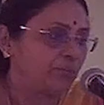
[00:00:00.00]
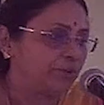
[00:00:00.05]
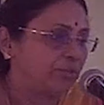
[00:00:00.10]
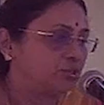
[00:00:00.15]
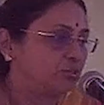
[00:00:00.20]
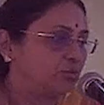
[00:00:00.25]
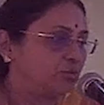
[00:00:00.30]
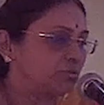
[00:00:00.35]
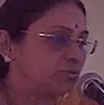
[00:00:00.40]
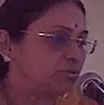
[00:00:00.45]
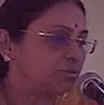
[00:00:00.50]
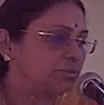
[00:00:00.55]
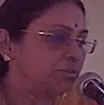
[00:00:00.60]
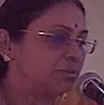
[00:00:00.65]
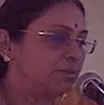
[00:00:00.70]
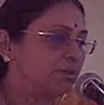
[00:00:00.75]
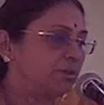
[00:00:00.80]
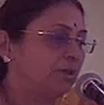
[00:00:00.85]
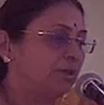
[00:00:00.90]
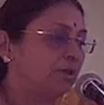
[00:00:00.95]
windows.
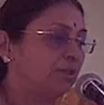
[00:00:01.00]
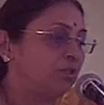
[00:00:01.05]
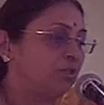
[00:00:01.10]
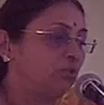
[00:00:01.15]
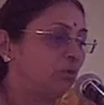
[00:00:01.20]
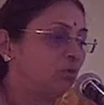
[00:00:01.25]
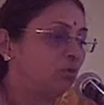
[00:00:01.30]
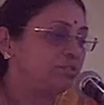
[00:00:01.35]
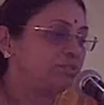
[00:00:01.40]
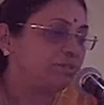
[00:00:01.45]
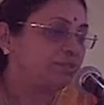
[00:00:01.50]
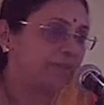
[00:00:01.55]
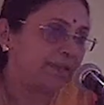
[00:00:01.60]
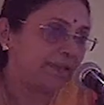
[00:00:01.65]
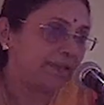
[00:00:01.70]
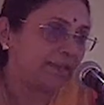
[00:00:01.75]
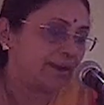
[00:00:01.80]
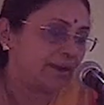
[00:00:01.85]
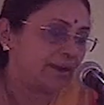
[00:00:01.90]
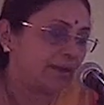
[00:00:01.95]
Those in
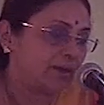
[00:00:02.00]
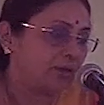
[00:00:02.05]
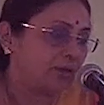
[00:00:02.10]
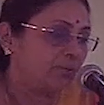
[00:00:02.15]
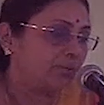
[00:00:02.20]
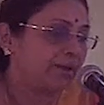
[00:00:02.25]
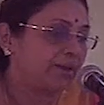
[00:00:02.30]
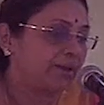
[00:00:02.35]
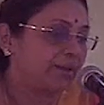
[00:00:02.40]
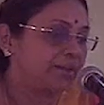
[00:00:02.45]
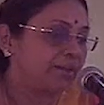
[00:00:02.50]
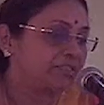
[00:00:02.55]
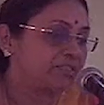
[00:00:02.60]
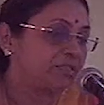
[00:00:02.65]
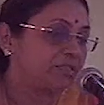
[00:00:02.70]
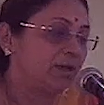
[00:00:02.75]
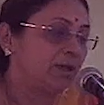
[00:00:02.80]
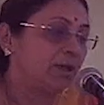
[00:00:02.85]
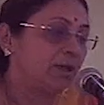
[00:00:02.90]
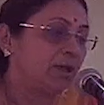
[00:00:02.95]
Kerala were
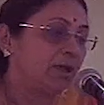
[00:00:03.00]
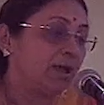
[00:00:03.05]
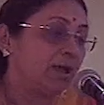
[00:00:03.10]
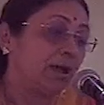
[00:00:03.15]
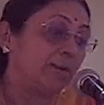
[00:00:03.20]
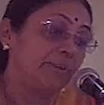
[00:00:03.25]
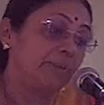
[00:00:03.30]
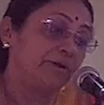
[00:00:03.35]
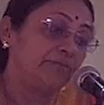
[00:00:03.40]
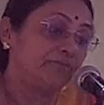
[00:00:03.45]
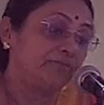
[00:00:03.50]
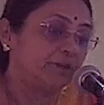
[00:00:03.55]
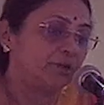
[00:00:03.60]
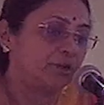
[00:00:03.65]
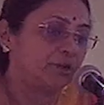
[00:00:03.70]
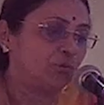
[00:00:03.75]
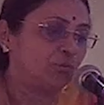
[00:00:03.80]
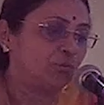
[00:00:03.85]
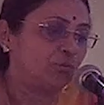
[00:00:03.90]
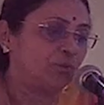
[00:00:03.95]
raised above the
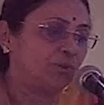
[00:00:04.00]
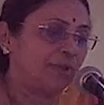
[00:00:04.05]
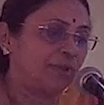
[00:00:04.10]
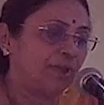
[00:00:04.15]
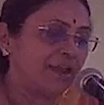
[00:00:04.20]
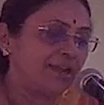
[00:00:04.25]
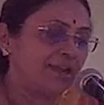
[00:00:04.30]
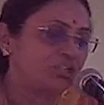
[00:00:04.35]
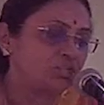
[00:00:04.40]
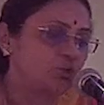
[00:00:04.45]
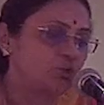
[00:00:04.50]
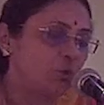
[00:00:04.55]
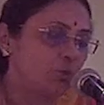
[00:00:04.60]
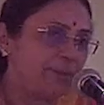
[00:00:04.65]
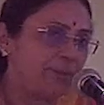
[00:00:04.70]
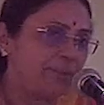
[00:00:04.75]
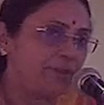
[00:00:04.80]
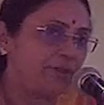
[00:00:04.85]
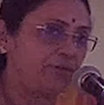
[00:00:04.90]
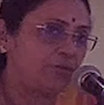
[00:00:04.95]
ground, had
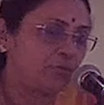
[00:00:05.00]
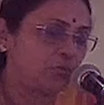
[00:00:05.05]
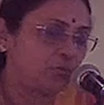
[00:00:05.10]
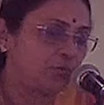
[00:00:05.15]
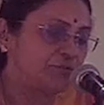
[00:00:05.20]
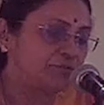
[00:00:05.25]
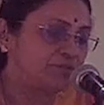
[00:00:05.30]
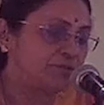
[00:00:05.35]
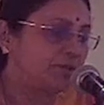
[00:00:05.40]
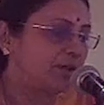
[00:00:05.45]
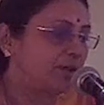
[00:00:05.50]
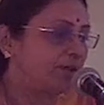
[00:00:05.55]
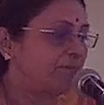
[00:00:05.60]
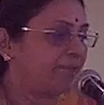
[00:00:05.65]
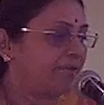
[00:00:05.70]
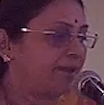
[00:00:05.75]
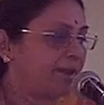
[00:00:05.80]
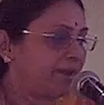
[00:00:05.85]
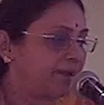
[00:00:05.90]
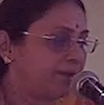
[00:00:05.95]
sloping roofs, a
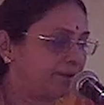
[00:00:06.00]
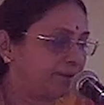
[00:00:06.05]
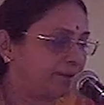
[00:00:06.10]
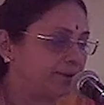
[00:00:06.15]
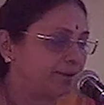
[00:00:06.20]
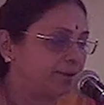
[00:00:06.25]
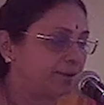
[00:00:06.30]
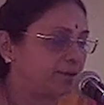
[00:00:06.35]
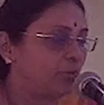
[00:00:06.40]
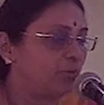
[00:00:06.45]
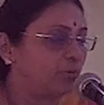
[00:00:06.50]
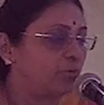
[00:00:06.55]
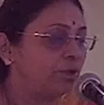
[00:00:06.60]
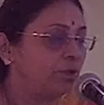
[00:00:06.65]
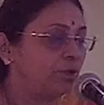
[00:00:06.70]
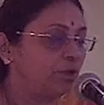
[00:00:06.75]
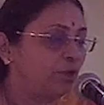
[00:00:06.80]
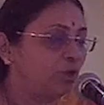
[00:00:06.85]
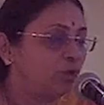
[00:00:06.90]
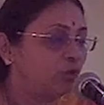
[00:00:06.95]
veranda
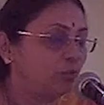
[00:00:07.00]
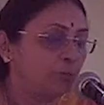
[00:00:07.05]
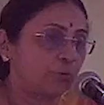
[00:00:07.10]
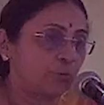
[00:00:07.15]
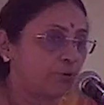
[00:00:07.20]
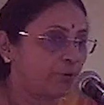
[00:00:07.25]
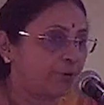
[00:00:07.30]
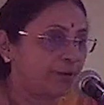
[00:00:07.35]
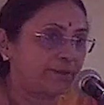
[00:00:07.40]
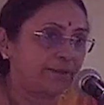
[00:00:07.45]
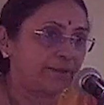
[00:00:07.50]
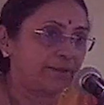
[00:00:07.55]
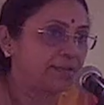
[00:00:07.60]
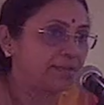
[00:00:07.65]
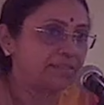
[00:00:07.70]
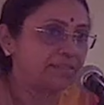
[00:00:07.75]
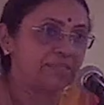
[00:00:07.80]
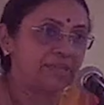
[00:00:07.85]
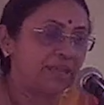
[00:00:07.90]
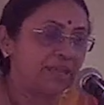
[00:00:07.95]
around to protect
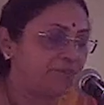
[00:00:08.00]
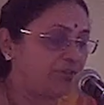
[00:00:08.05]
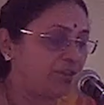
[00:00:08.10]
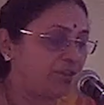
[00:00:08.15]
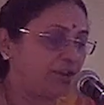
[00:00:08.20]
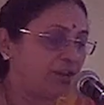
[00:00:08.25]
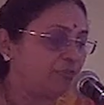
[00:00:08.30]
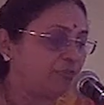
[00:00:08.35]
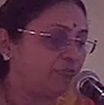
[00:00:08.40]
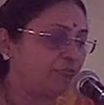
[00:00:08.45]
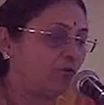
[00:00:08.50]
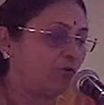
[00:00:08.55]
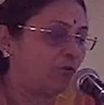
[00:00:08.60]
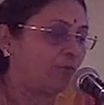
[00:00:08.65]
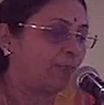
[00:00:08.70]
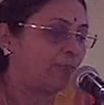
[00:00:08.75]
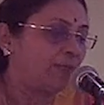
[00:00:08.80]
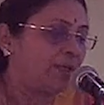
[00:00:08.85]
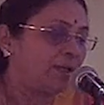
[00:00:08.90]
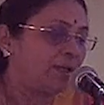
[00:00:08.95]
against heavy
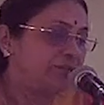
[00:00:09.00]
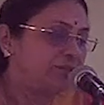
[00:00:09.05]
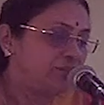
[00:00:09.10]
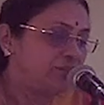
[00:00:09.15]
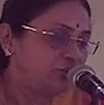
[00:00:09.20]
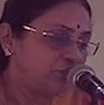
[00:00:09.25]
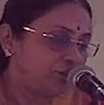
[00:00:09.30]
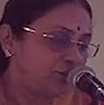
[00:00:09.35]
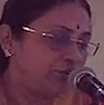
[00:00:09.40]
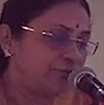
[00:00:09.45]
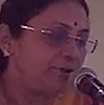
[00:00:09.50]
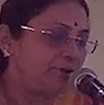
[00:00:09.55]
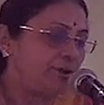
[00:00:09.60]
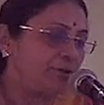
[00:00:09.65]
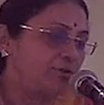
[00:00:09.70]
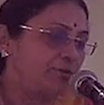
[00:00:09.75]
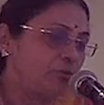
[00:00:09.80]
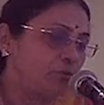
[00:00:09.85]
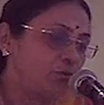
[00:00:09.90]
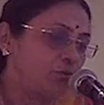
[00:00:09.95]
rainfall. The
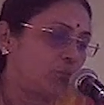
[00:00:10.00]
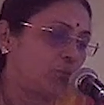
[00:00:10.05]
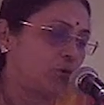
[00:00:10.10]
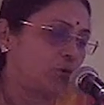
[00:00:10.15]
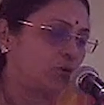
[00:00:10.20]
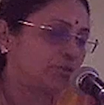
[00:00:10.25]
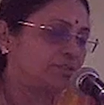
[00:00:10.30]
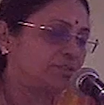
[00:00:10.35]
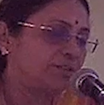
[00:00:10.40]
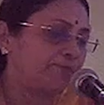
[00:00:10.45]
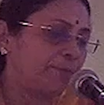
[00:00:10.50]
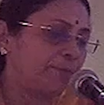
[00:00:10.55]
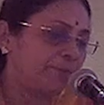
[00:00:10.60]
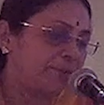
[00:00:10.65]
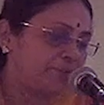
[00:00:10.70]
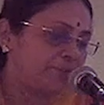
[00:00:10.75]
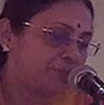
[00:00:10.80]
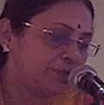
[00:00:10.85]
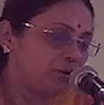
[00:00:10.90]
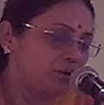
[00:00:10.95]
general rule was if a
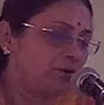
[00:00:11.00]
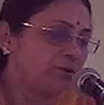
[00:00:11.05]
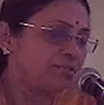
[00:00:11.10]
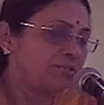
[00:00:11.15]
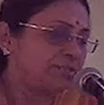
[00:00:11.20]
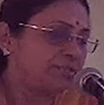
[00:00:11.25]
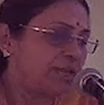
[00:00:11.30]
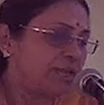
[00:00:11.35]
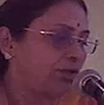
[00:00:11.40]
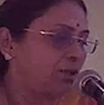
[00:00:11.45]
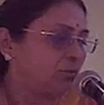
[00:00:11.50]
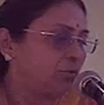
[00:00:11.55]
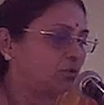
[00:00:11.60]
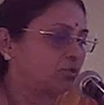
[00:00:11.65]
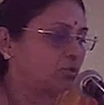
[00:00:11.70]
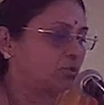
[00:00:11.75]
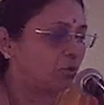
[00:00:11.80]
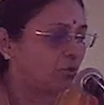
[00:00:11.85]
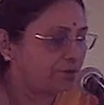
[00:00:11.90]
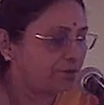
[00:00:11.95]
particular style
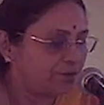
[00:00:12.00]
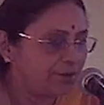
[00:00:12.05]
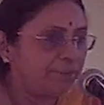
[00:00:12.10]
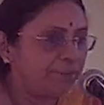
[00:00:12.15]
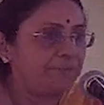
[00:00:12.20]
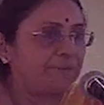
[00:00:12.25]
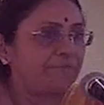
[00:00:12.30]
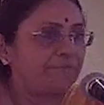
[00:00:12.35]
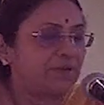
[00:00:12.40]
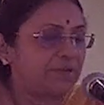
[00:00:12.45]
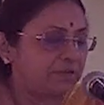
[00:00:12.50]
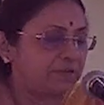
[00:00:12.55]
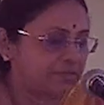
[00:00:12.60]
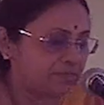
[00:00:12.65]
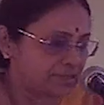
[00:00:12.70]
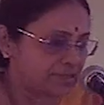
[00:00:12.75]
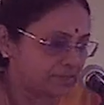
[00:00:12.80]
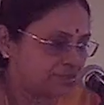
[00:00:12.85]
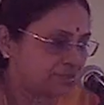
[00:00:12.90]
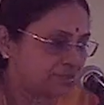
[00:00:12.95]
was already prevalent
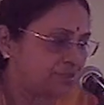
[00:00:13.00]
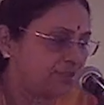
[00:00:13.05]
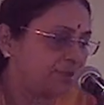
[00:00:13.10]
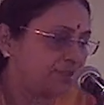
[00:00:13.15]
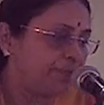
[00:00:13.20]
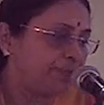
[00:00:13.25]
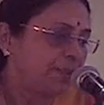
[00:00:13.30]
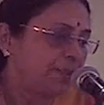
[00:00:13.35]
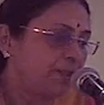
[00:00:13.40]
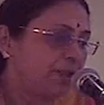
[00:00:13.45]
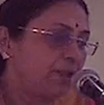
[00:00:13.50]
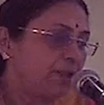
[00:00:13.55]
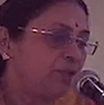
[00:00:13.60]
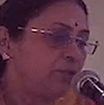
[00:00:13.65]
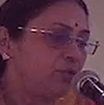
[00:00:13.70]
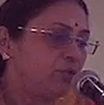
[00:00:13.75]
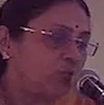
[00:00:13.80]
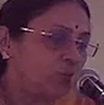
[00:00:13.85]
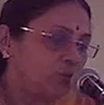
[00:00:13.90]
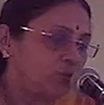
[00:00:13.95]
in the city,
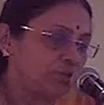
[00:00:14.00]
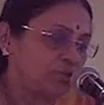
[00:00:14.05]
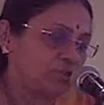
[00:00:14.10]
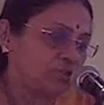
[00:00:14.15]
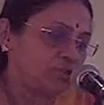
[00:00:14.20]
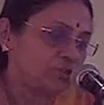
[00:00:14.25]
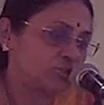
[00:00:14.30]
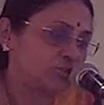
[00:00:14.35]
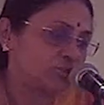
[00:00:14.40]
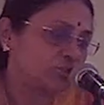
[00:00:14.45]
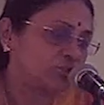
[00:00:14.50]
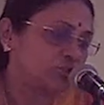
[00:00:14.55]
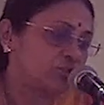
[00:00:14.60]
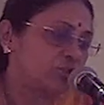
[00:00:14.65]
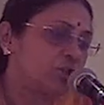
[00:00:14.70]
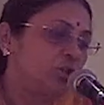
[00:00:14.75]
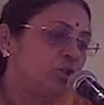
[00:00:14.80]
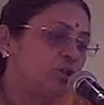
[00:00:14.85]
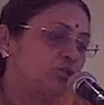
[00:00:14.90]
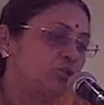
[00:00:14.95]
new
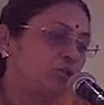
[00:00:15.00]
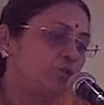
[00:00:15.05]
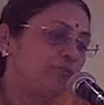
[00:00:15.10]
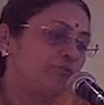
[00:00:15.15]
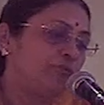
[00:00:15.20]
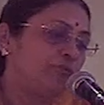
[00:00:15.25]
constructions should